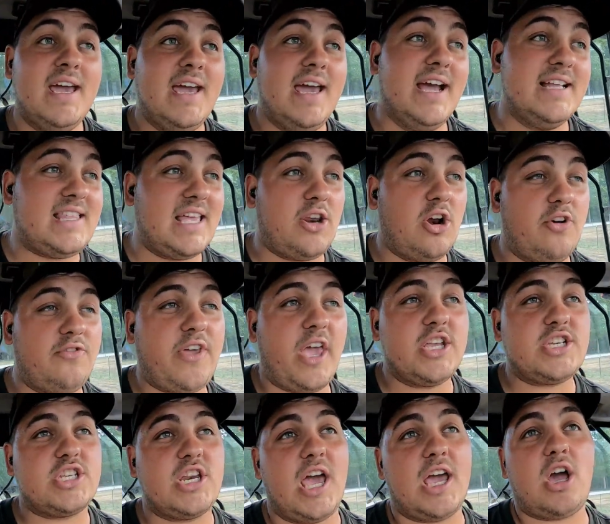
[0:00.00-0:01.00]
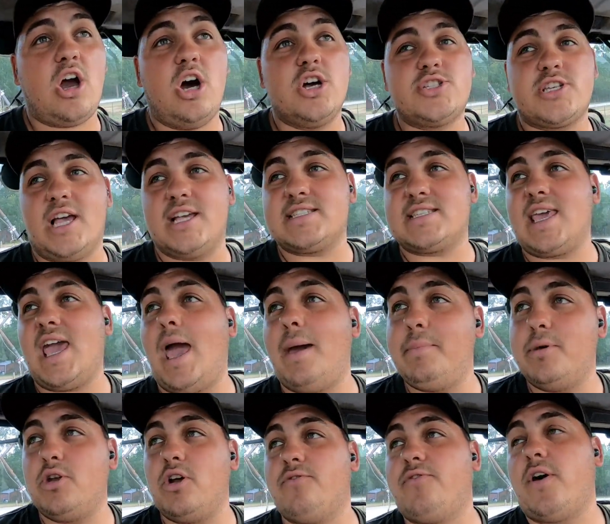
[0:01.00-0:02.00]
hit that notification icon so you guys can
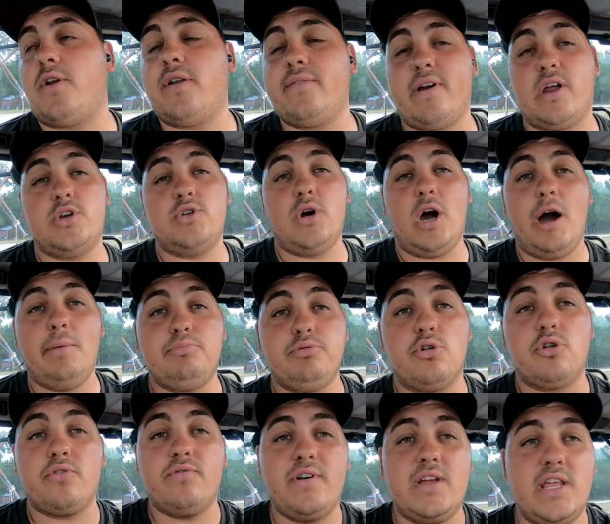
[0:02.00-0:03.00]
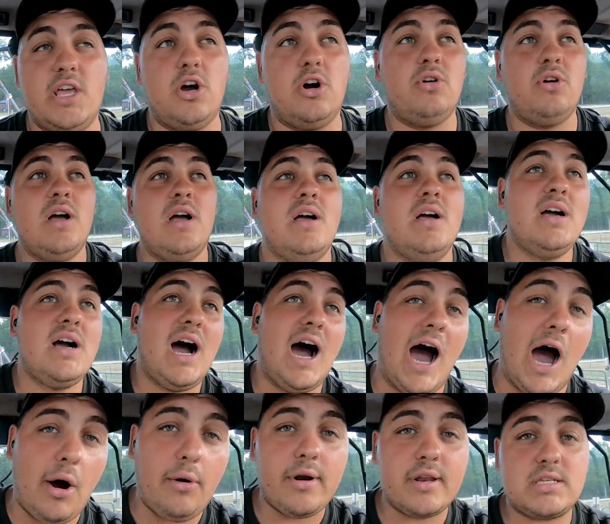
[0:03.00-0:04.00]
be notified whenever I do upload a video.
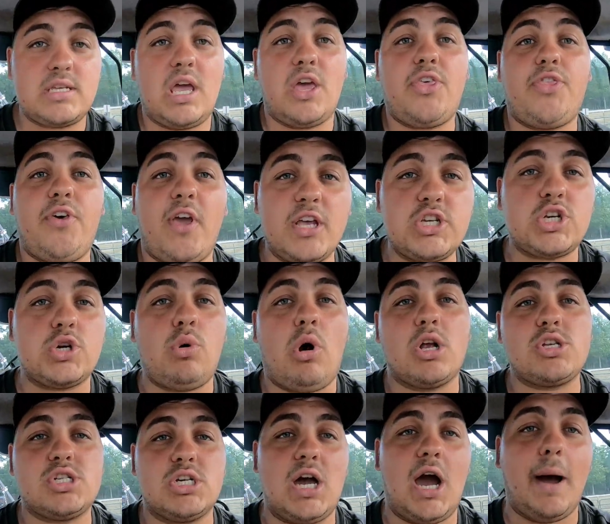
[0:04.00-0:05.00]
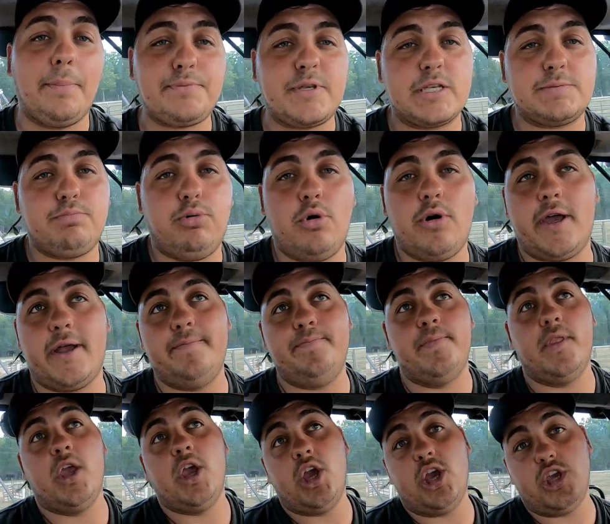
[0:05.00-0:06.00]
I want to say thanks for watching up to this point.
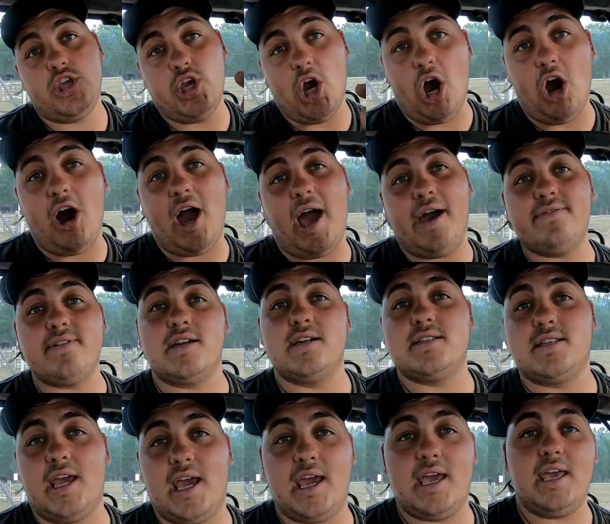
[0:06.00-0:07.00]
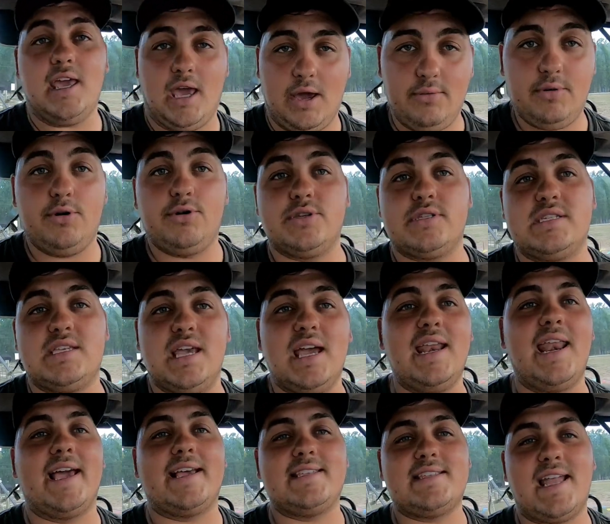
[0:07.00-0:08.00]
Y'all have a good day, and we will see you
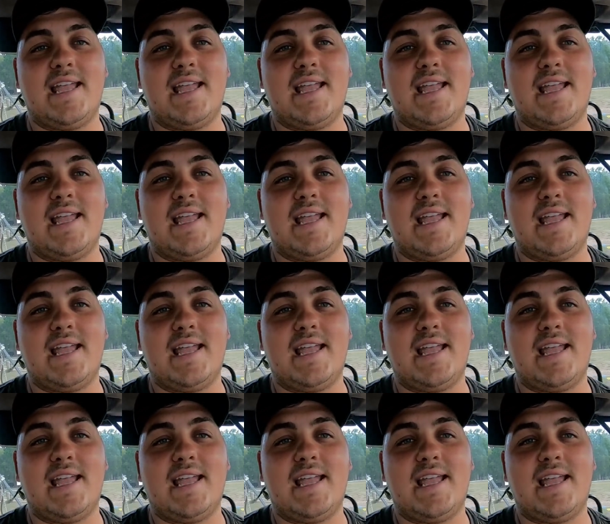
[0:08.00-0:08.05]
next